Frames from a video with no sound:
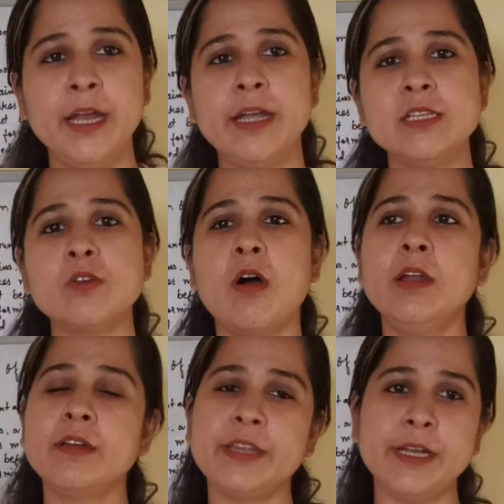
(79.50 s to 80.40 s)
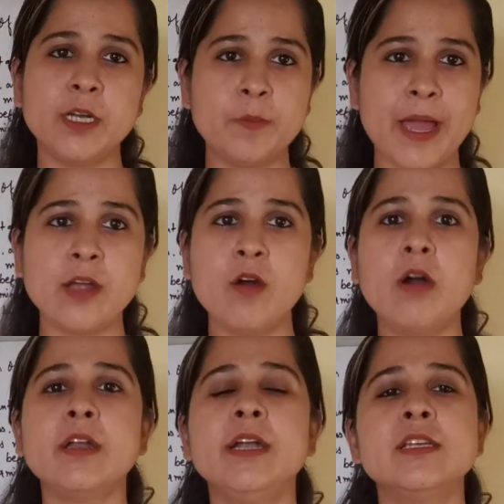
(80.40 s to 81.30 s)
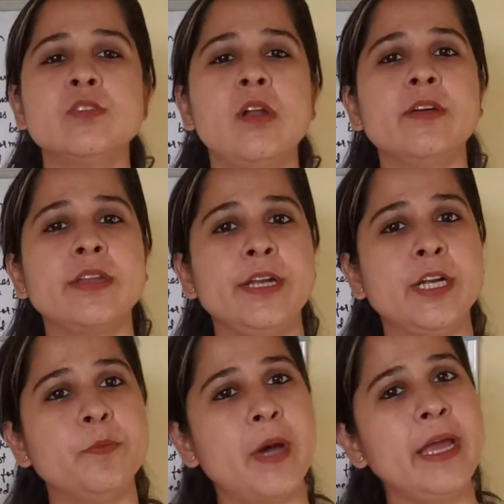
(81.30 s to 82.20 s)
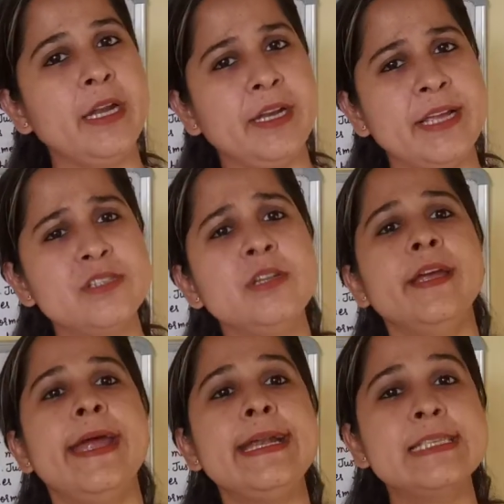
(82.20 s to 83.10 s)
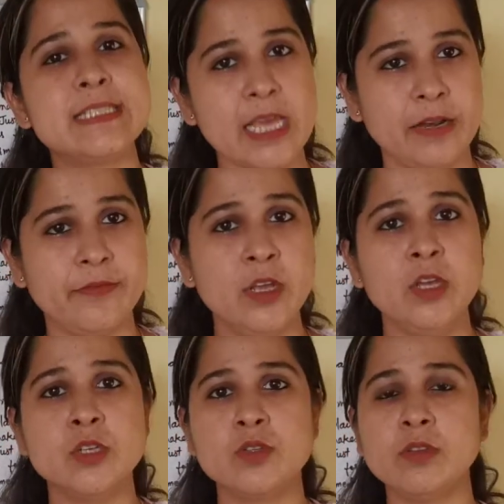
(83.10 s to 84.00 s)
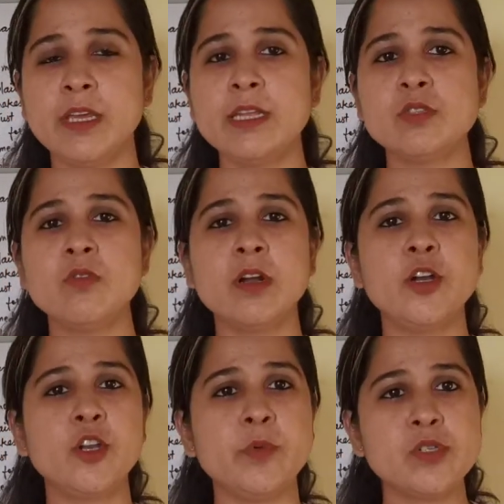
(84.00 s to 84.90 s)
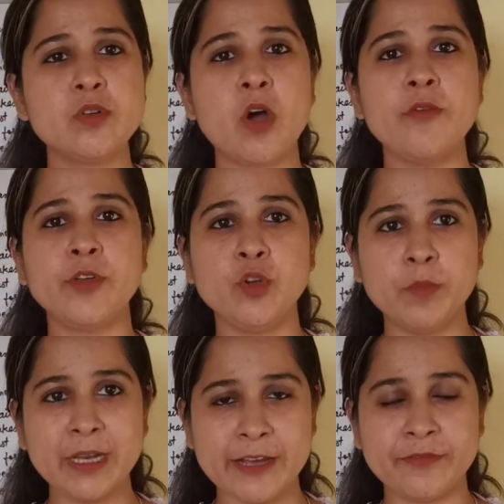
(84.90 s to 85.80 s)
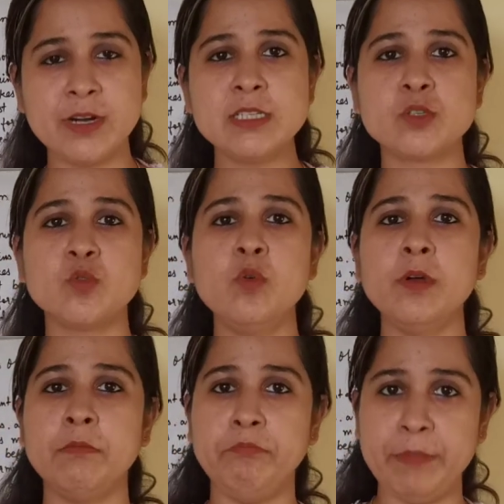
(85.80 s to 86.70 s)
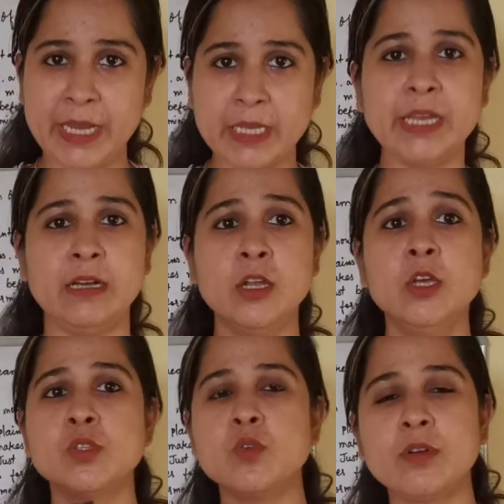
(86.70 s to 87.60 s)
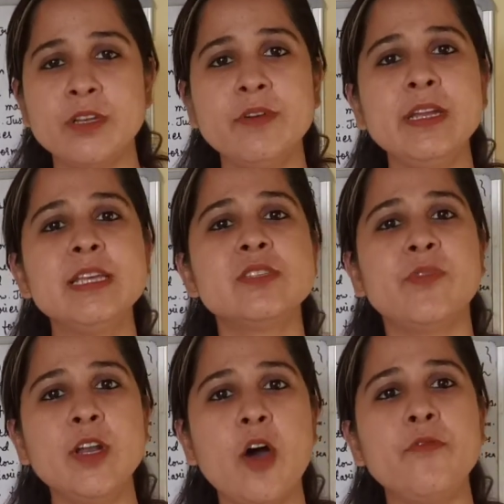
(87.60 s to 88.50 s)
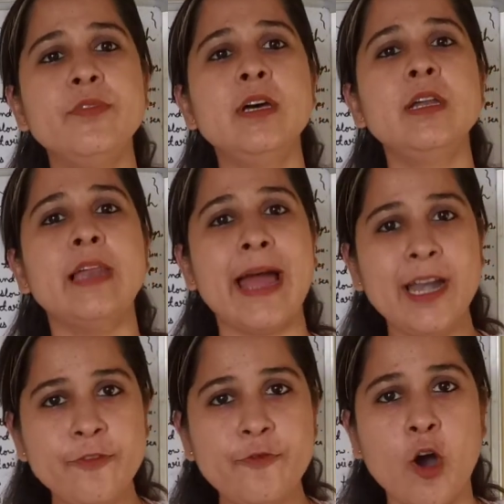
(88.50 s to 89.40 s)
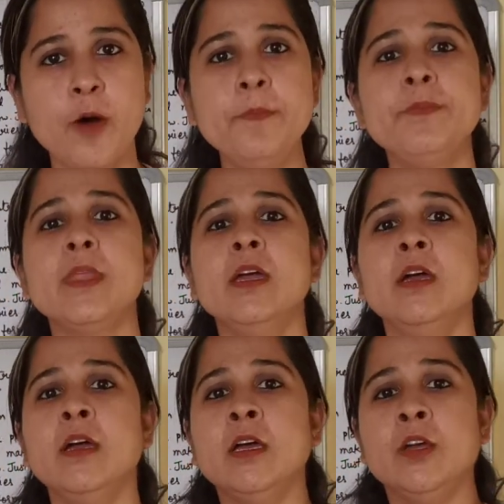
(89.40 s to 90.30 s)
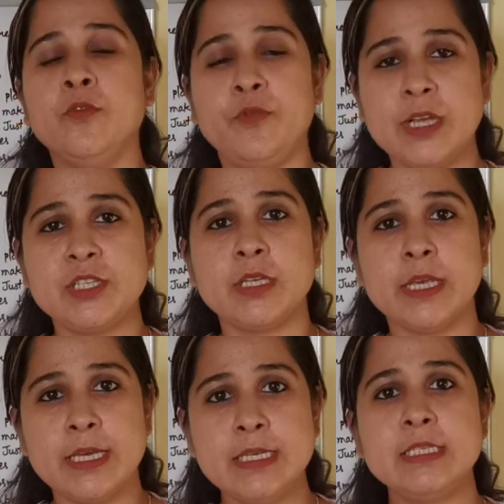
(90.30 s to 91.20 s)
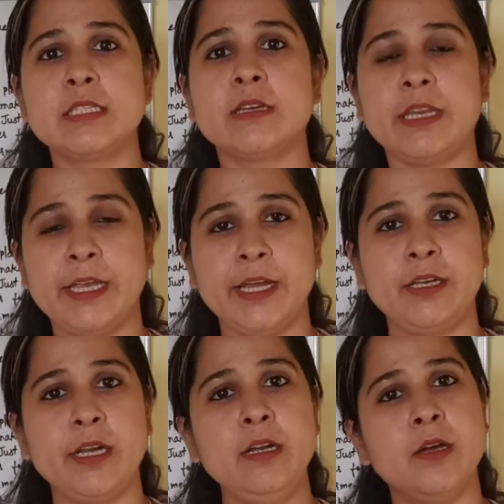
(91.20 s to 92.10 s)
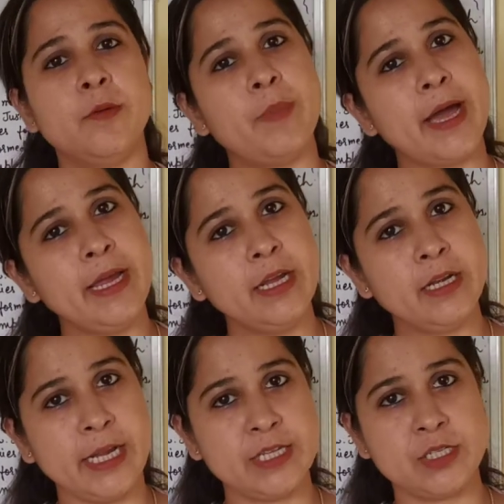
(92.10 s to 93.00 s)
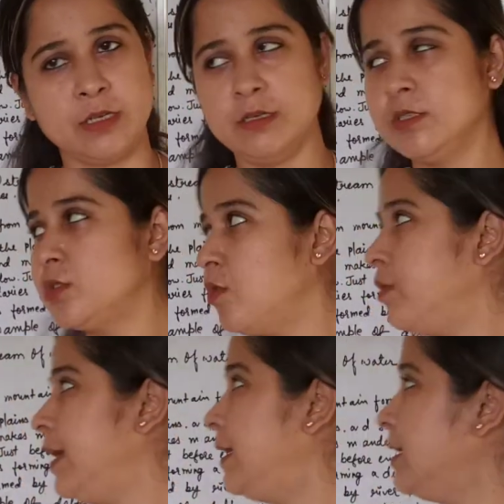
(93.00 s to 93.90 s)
It is all created by God. It is all created by nature itself. So there is no contribution of human efforts to make it. So river is one of the landform which is created by nature. So it